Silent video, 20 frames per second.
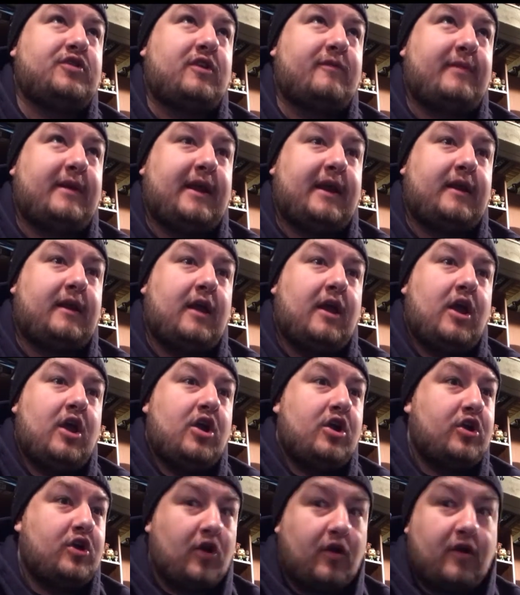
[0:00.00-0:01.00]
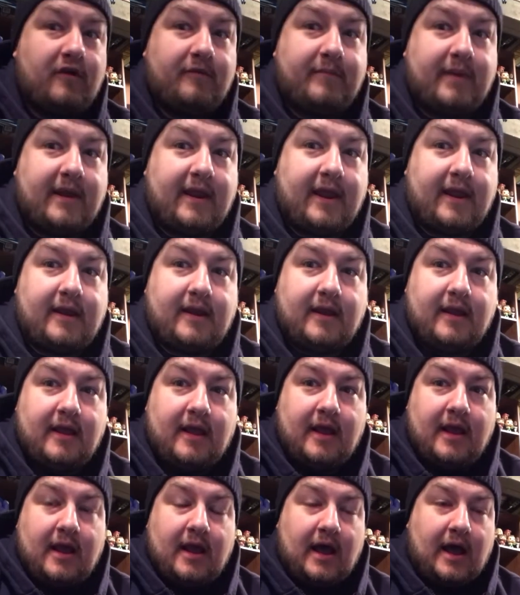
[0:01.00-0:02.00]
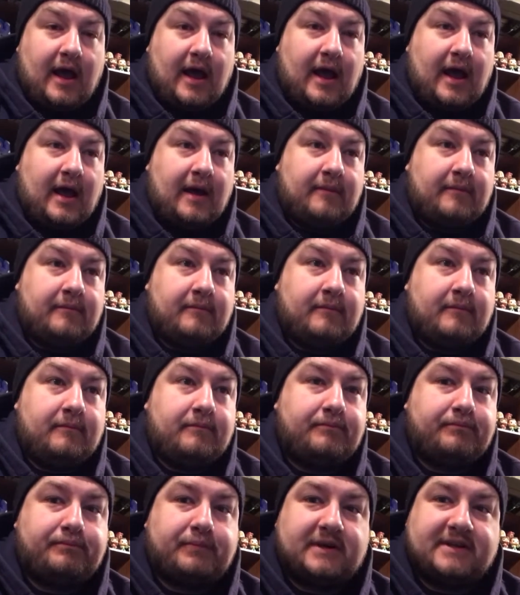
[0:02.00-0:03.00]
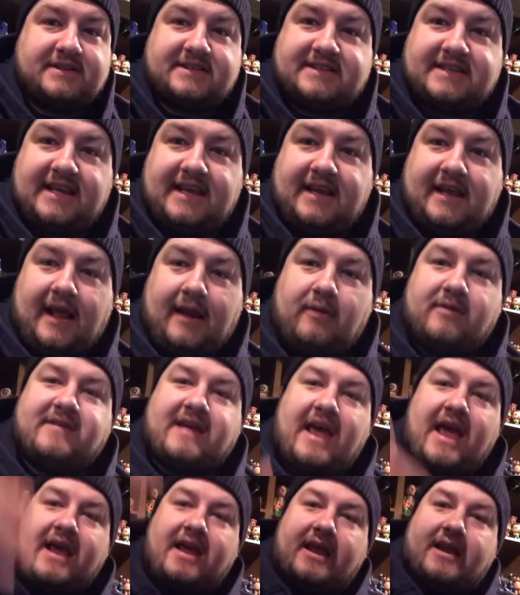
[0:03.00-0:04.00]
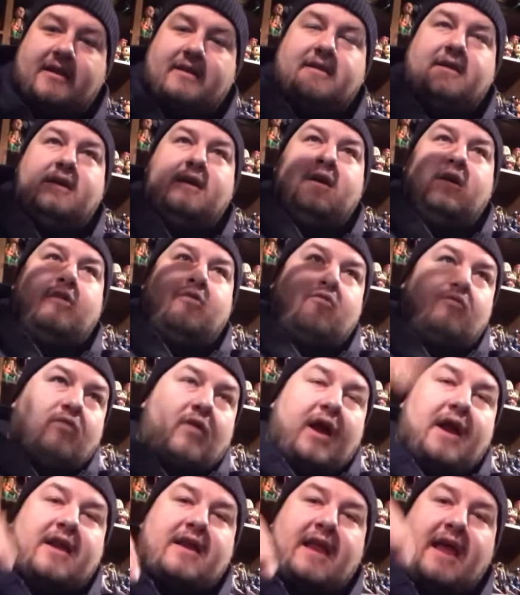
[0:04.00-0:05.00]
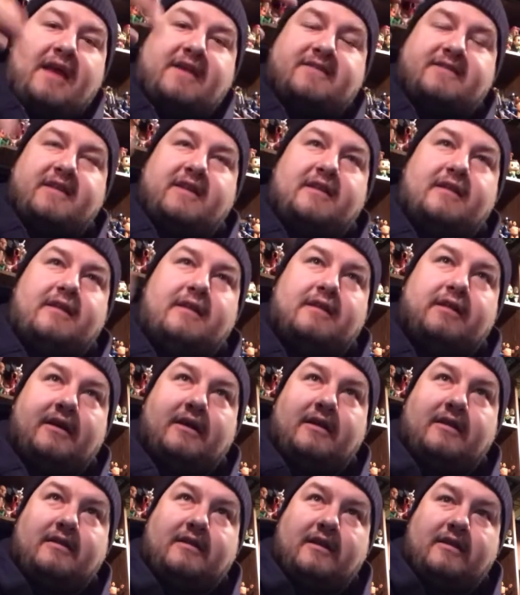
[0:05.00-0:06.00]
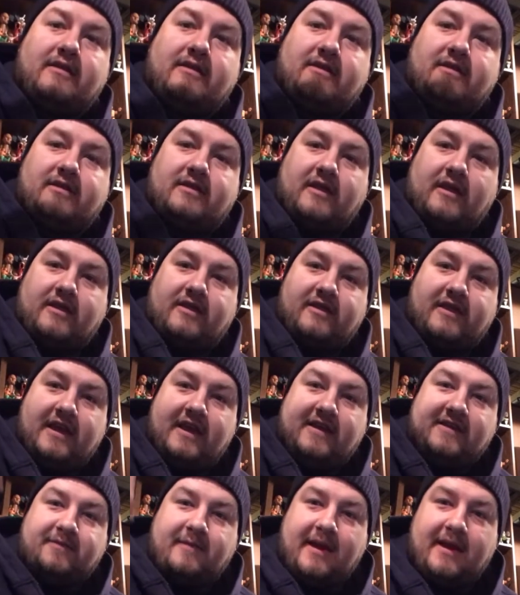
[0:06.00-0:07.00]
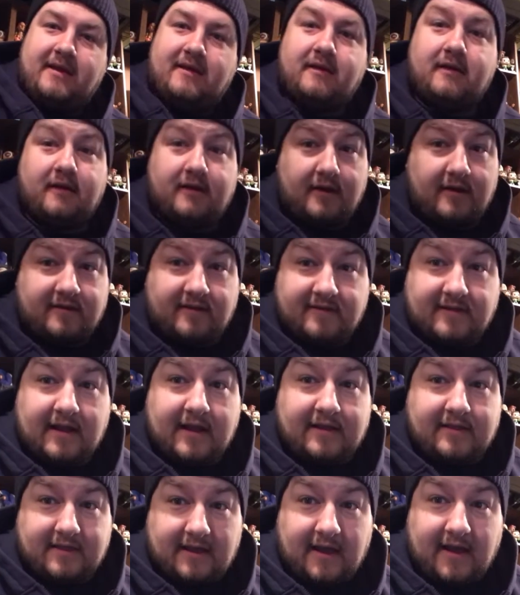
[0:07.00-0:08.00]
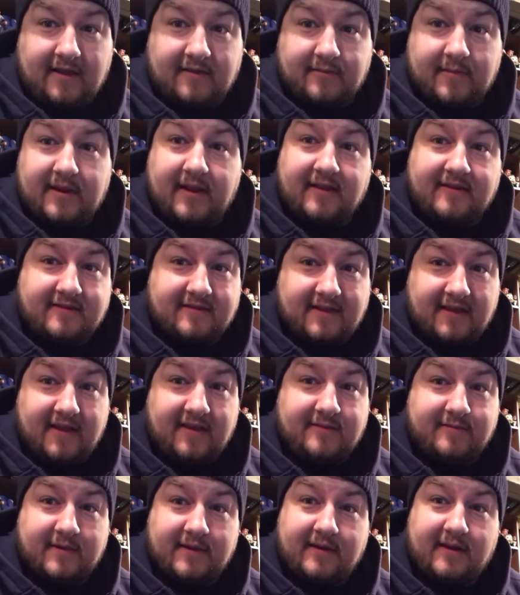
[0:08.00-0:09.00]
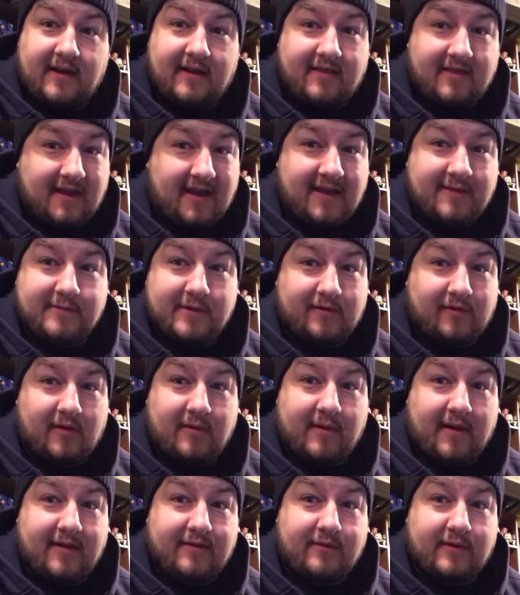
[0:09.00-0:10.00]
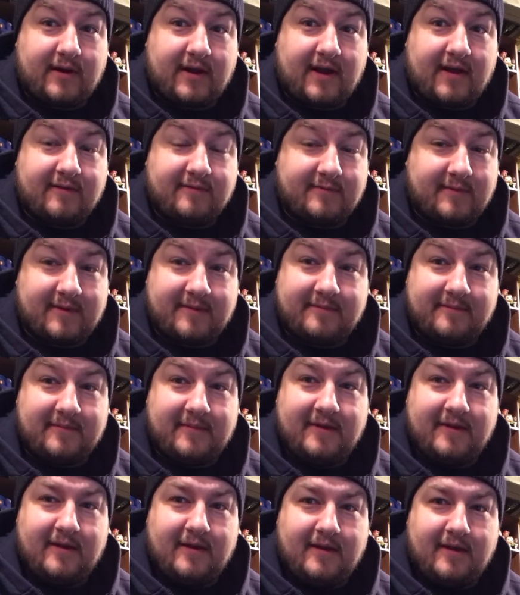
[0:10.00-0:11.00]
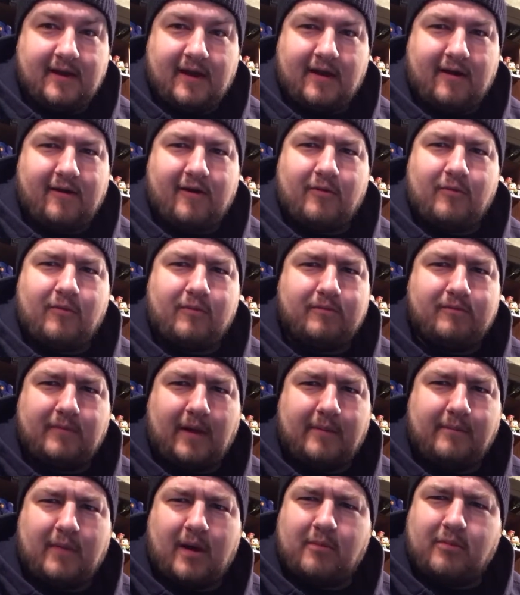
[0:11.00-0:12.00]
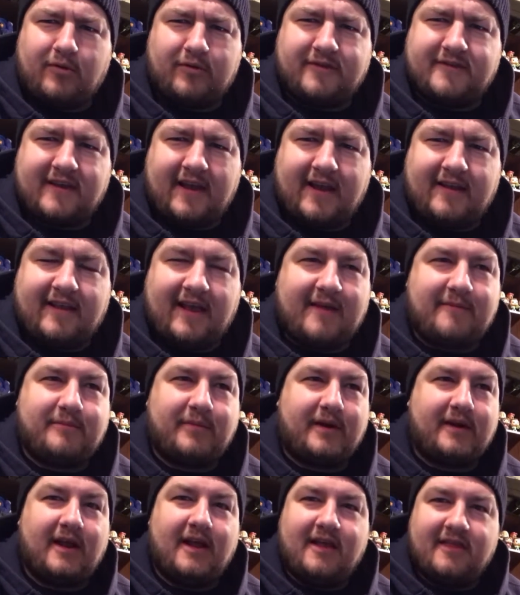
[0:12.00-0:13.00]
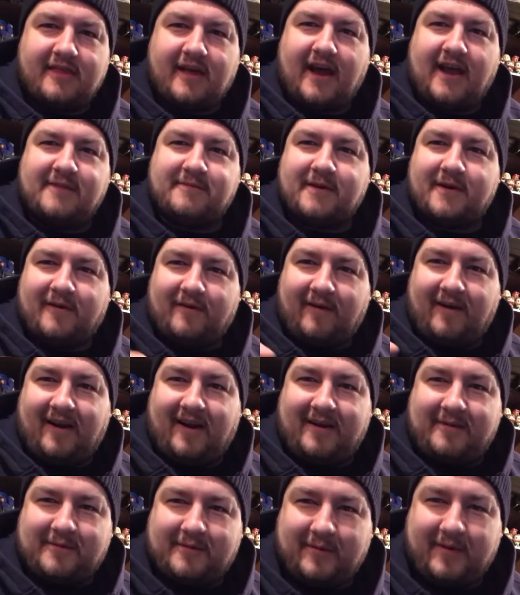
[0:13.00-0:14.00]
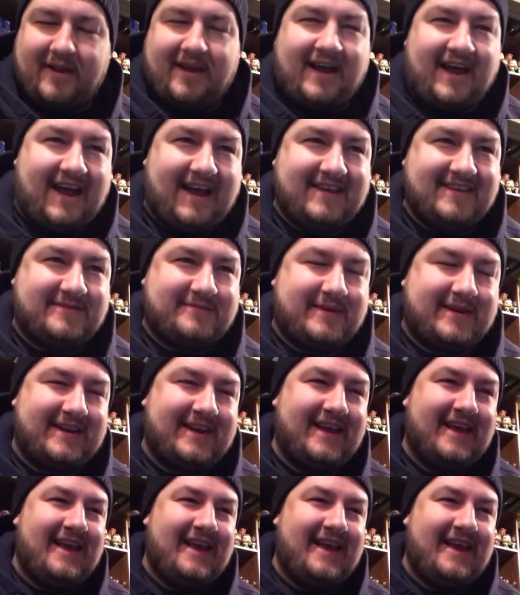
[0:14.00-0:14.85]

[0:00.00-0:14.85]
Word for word: have been it, could have been it, but seeing, and it was hanging right next to the Thiesman, because it's not Thiesman, it's Thiesman. Thiesman rhymes with Heisman. I don't know, I mumbled saying that, but Thiesman rhymes with Heisman, and